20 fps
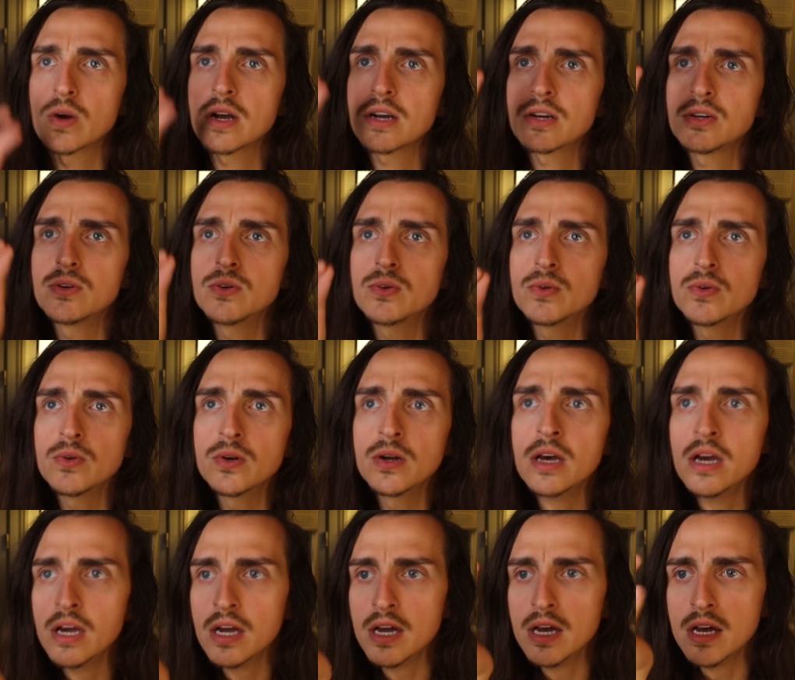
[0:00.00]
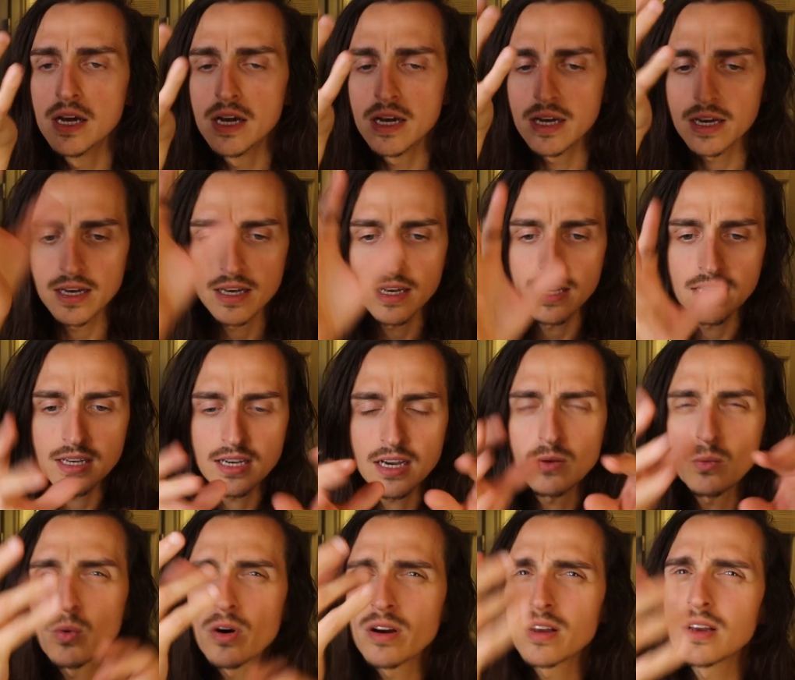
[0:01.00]
Raccoon uh,
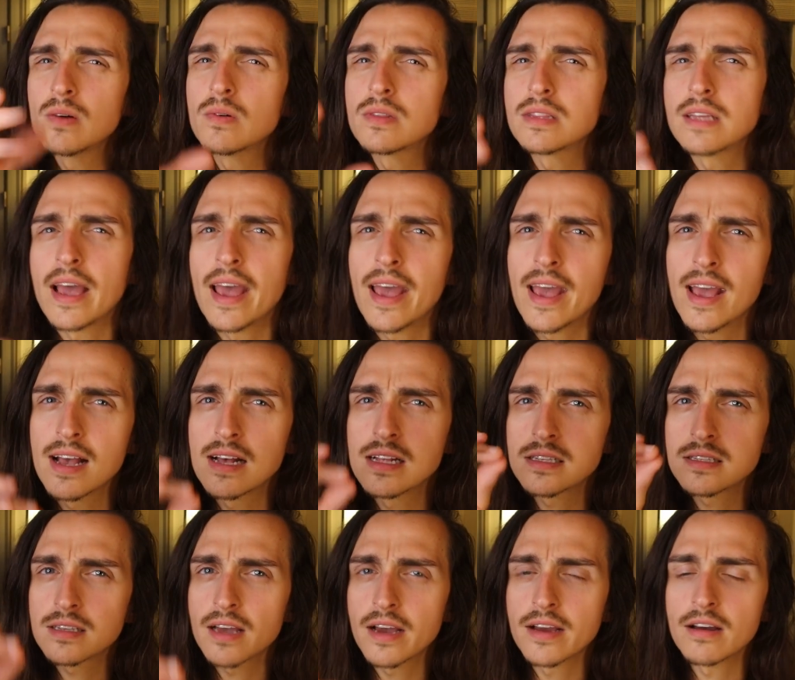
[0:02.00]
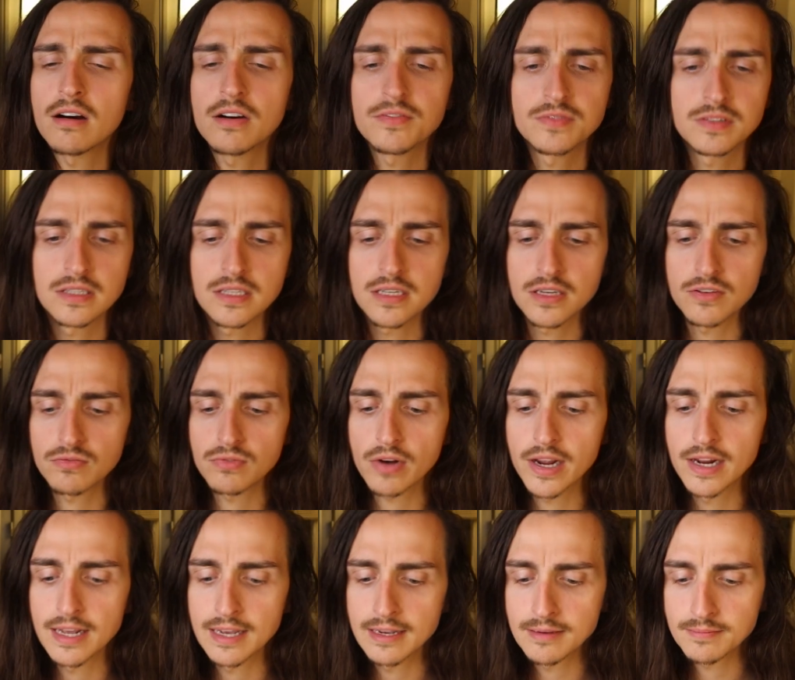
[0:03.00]
kind of working with the hands. I often think of
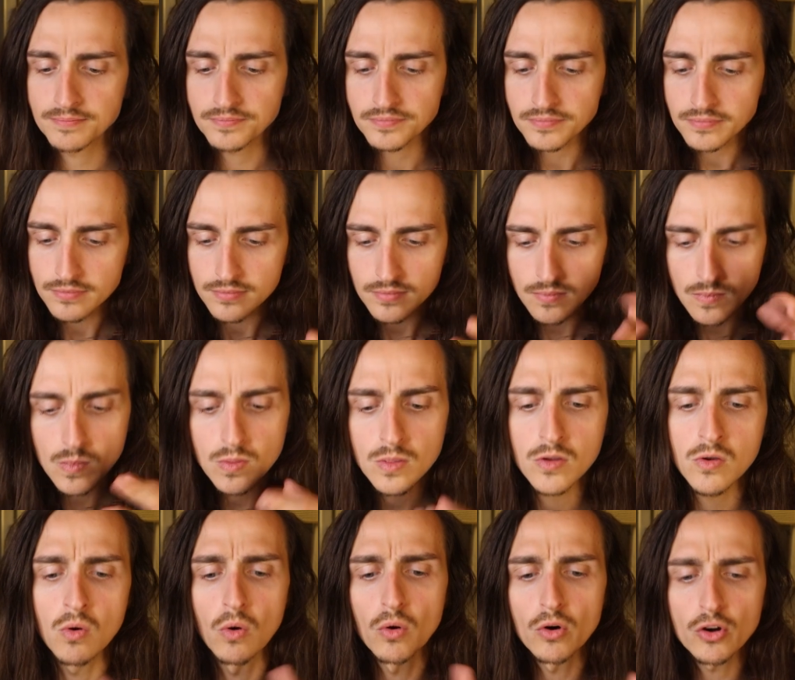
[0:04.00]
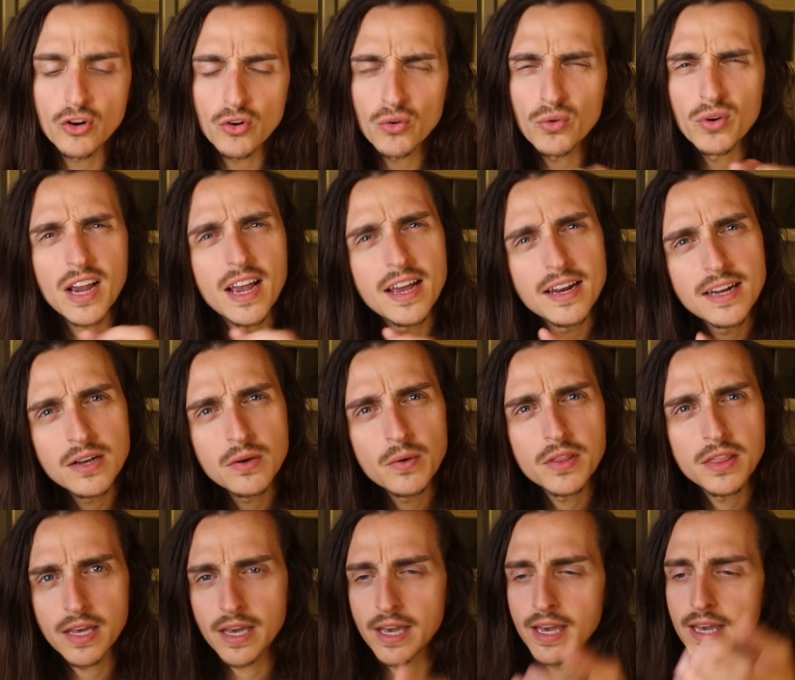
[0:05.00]
writing or creating
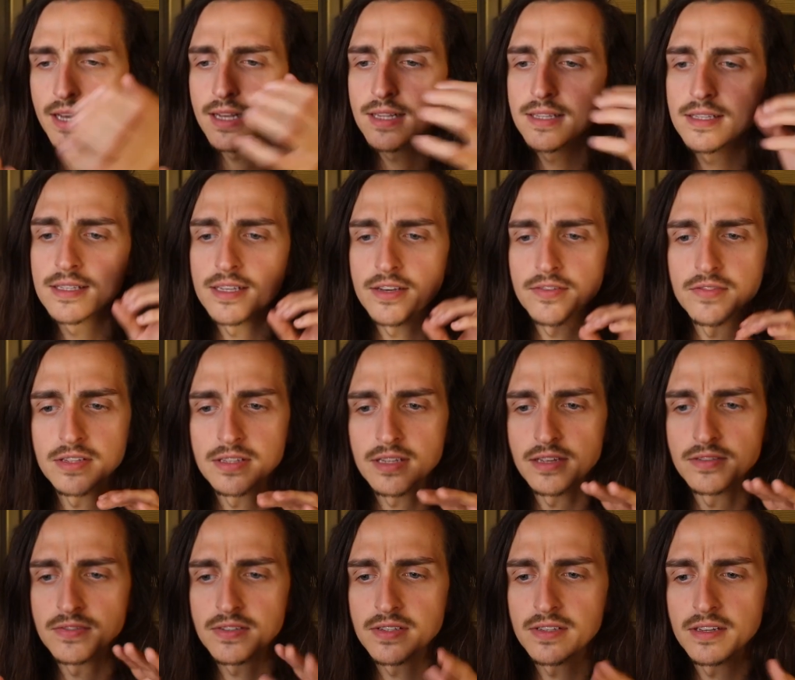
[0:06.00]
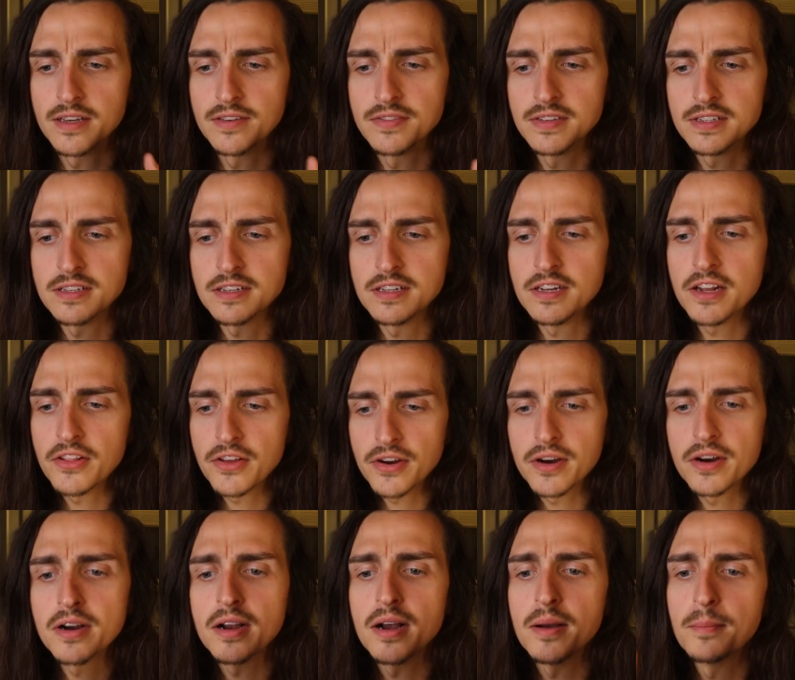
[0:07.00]
with the hands if it's if, if it's
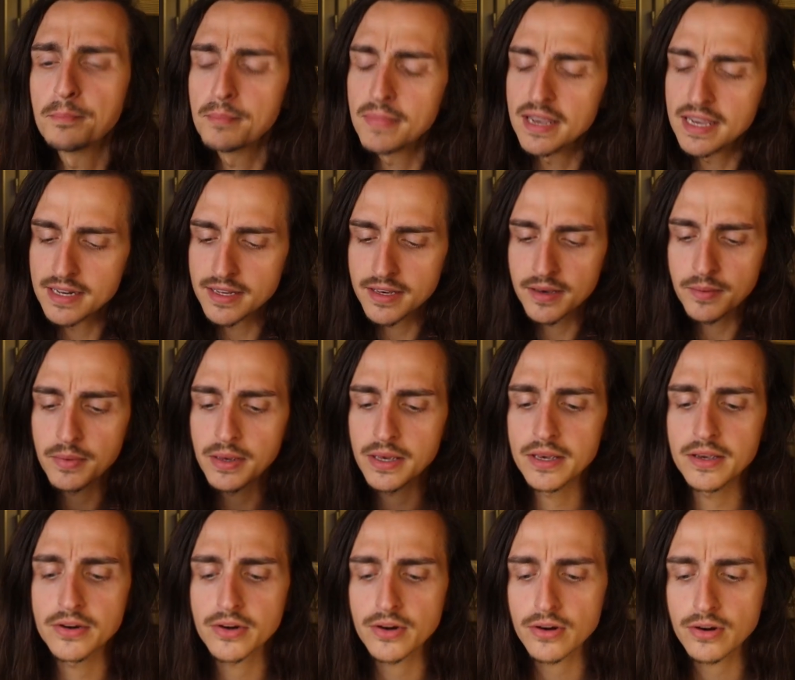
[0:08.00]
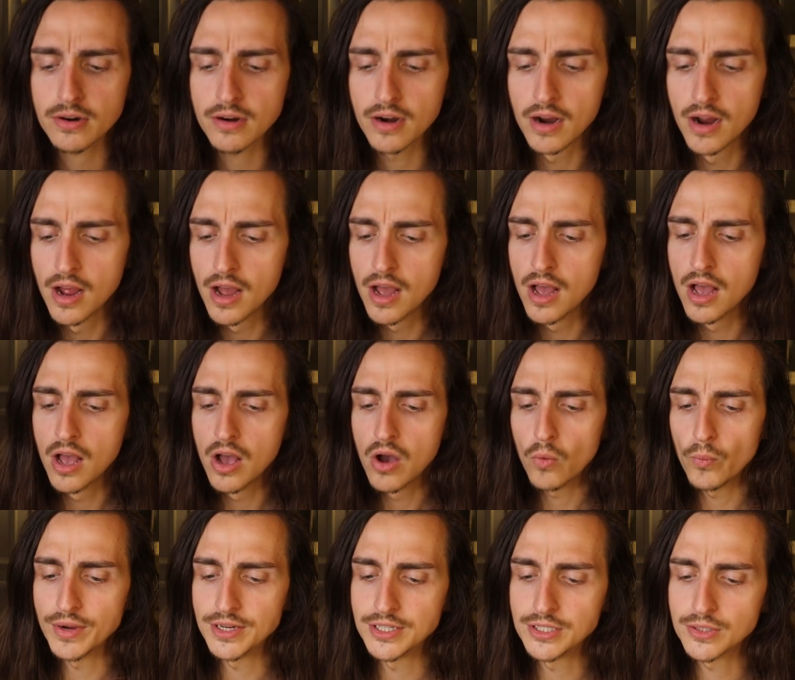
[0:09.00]
another medium here.
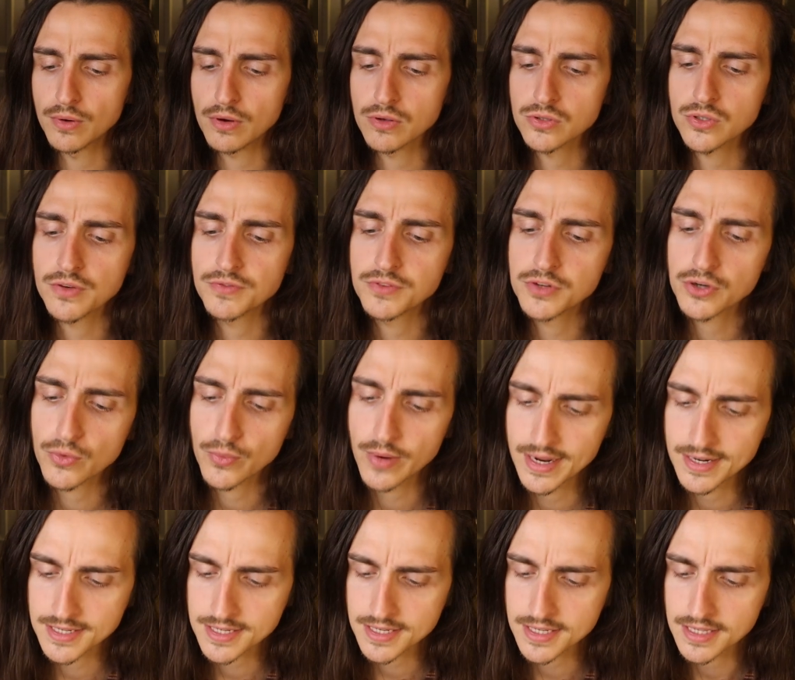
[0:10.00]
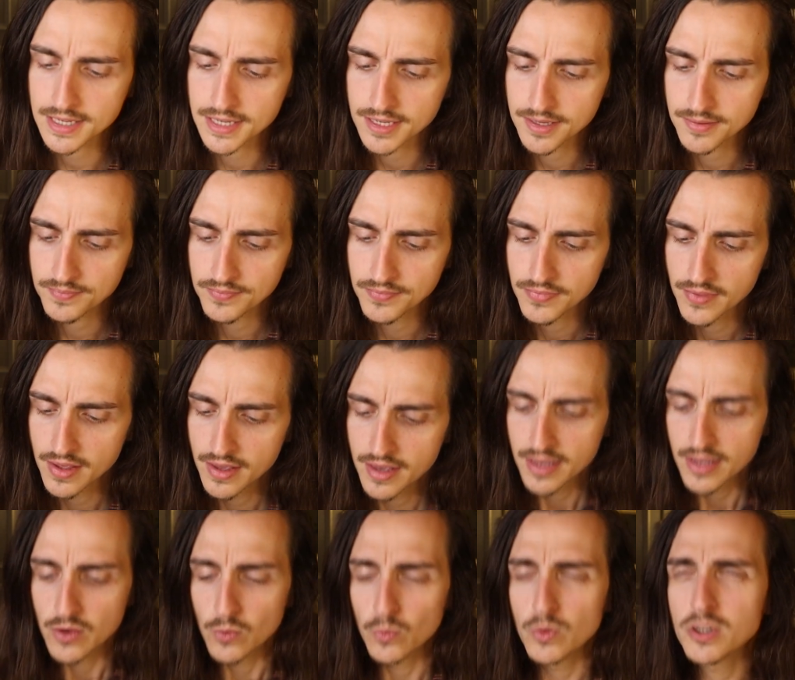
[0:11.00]
We do also have tarantula,
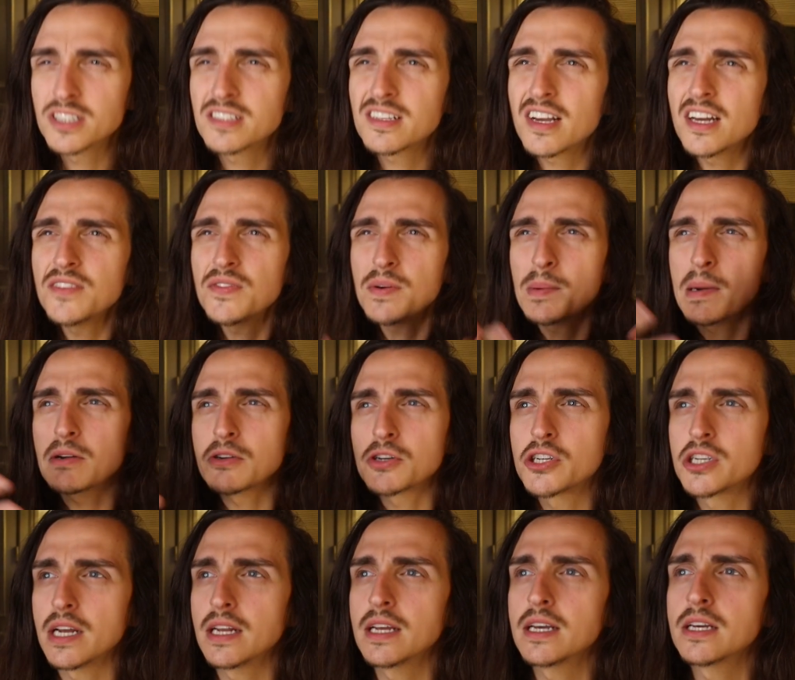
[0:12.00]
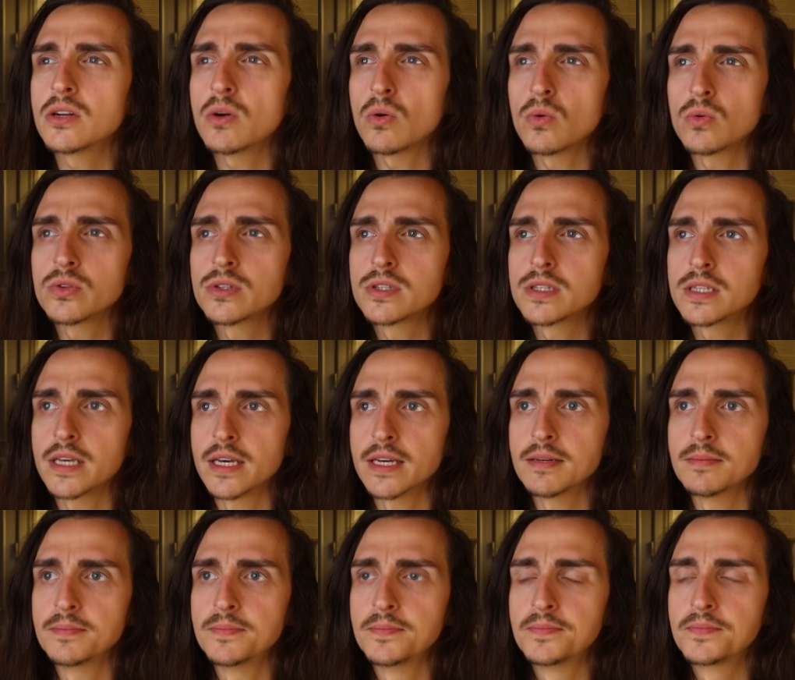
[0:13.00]
which is kind of about shedding an old
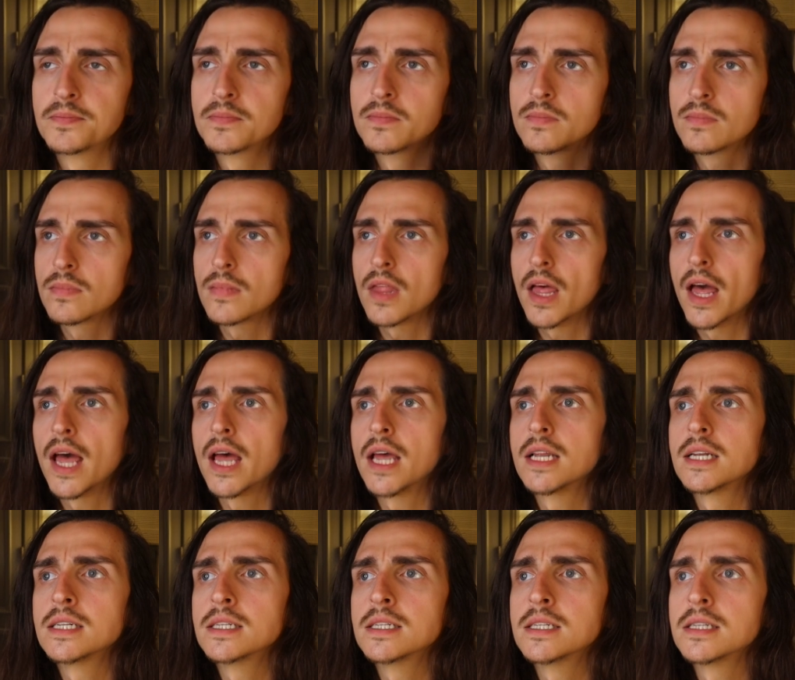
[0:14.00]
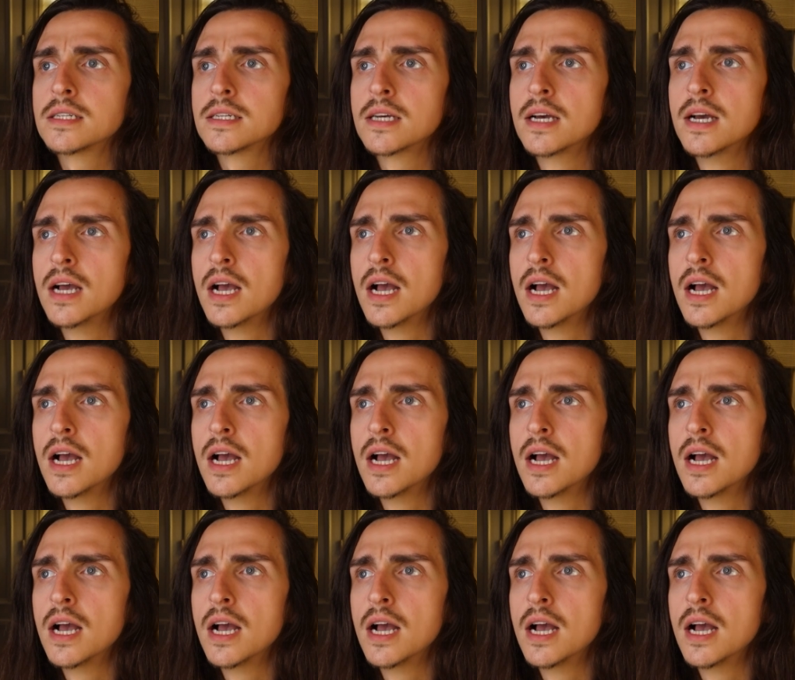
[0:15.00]
skin. And